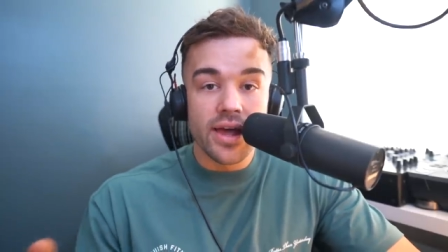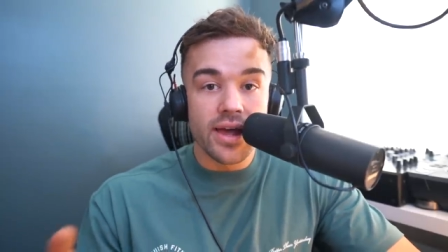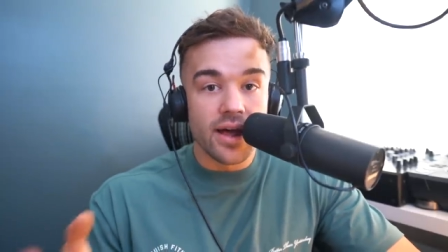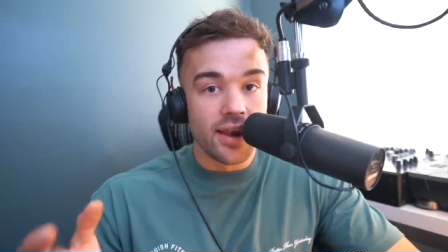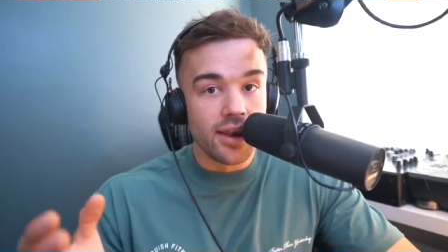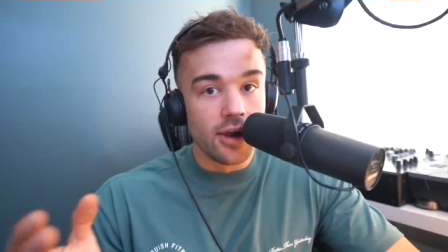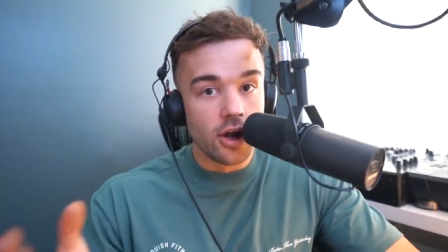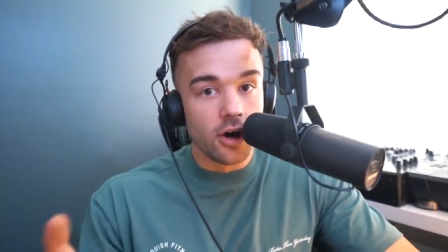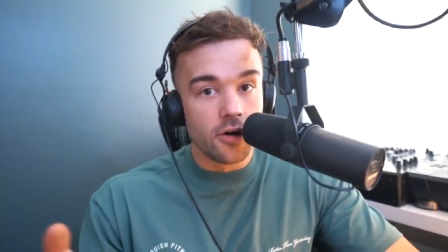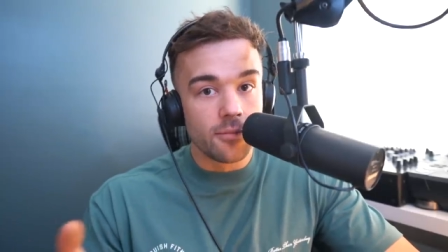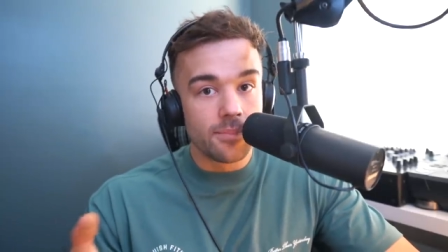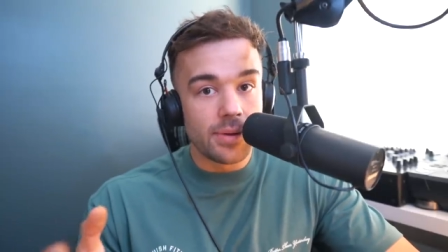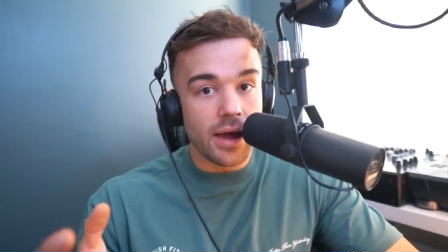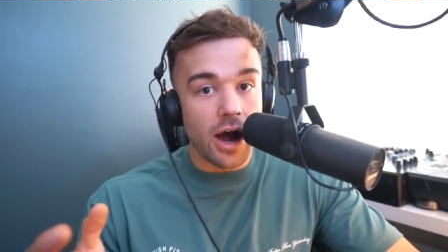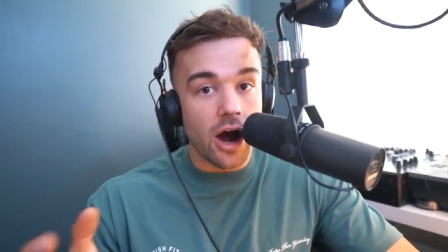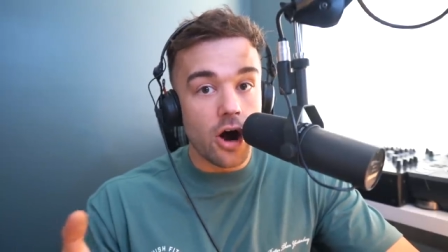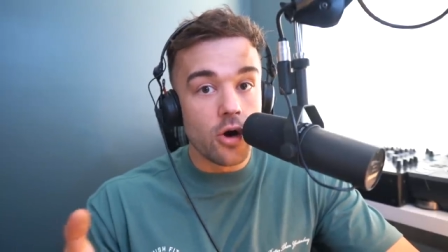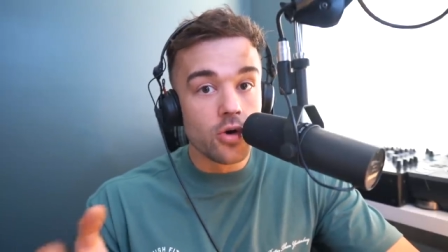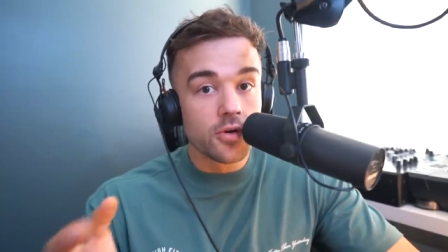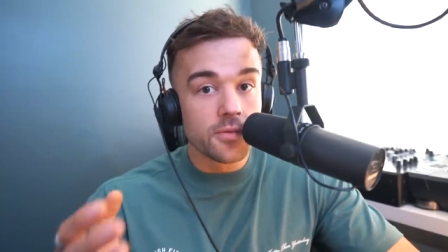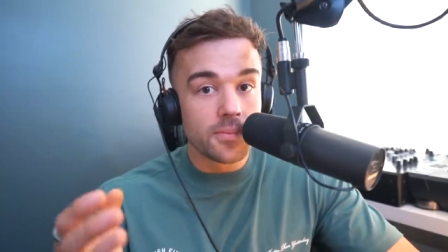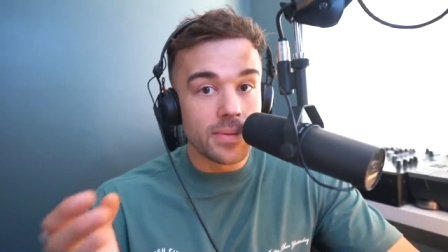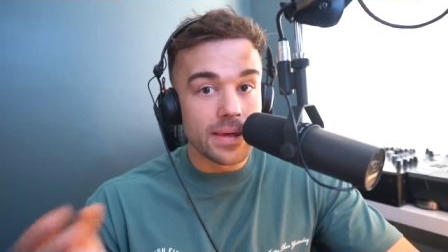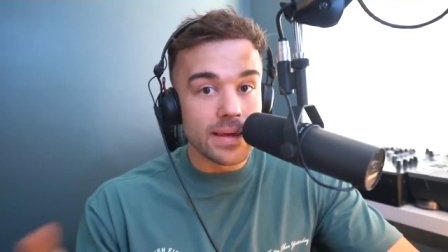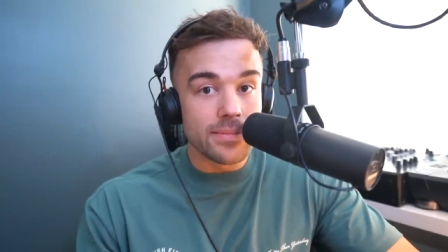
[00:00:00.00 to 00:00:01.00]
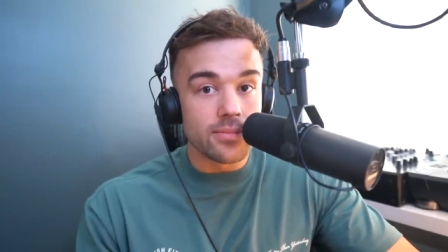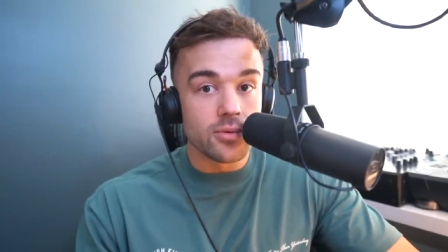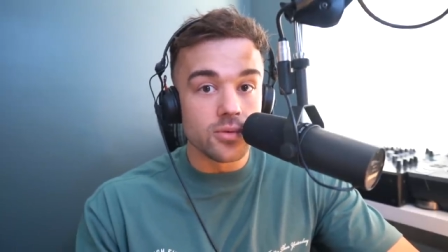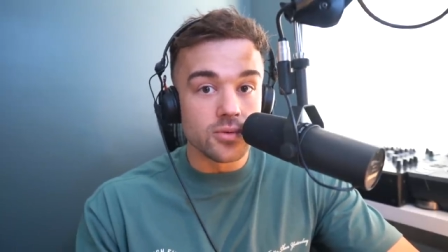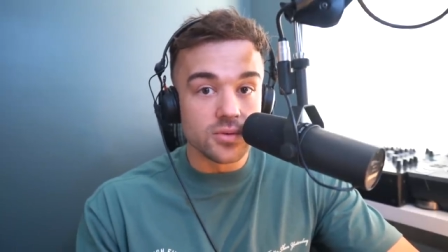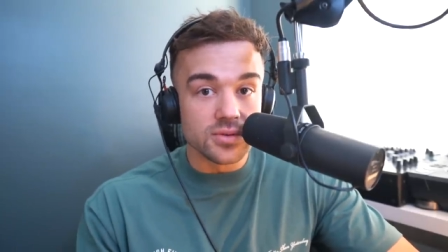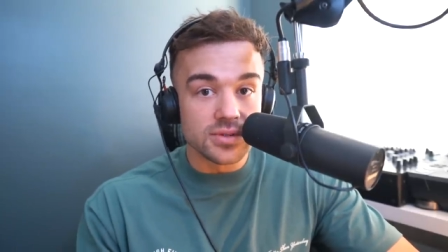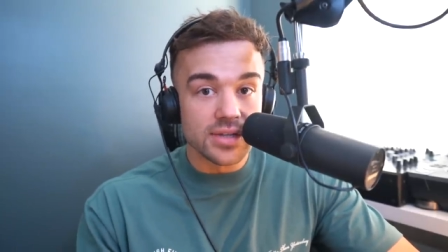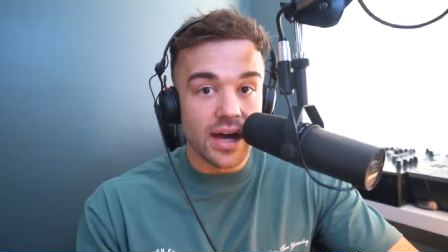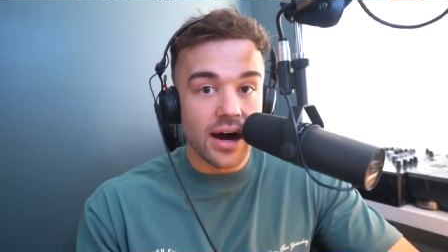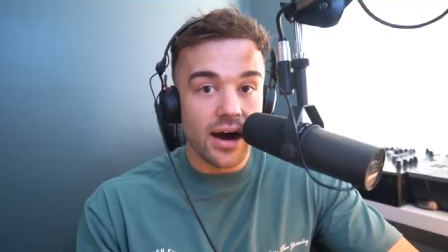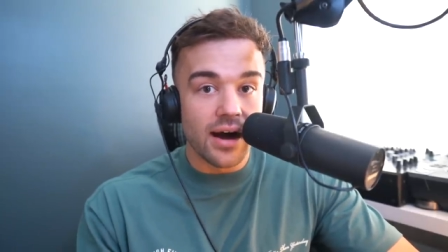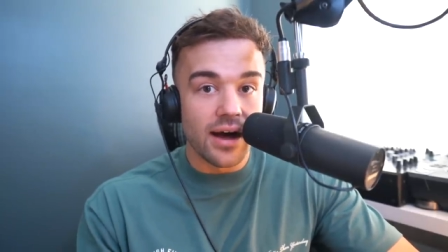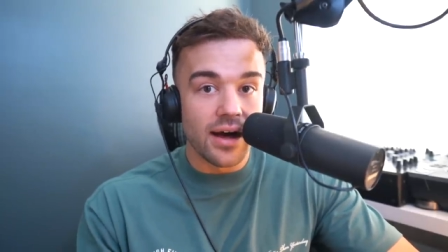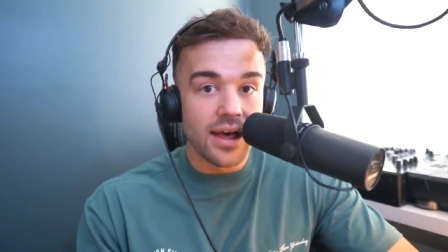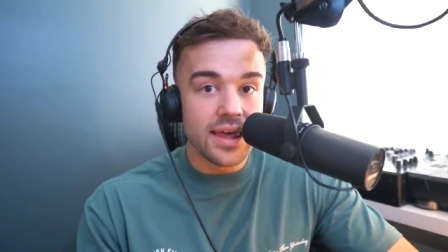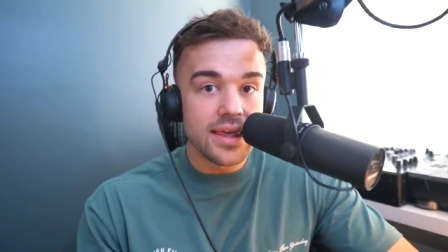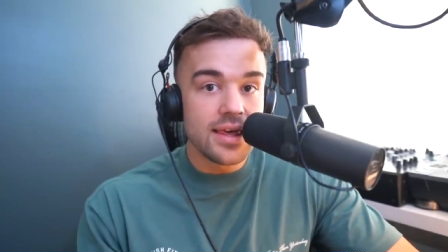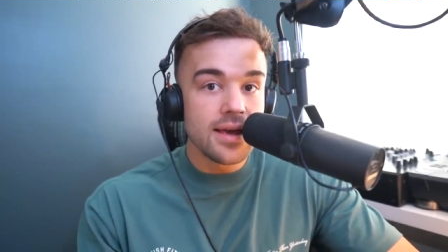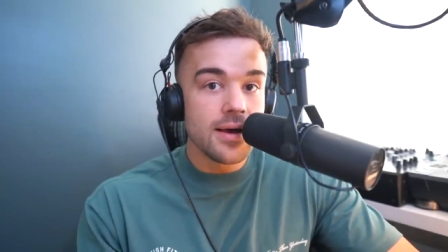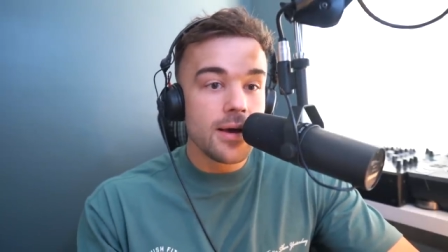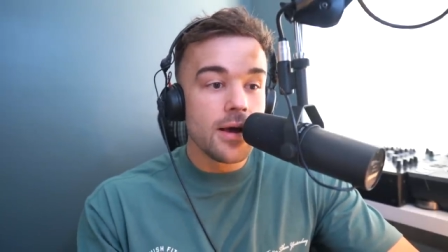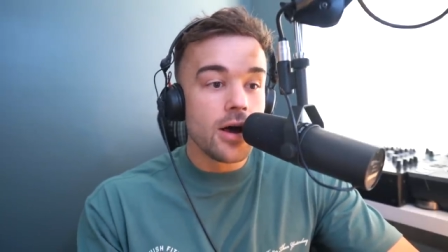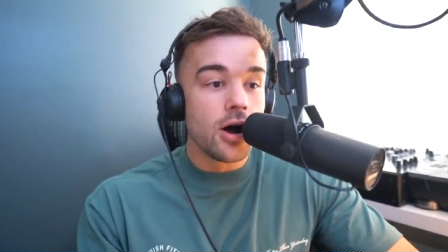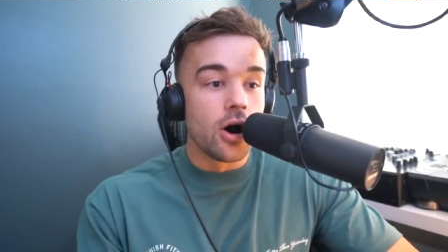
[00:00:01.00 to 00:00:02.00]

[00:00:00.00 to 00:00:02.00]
a lot of old people die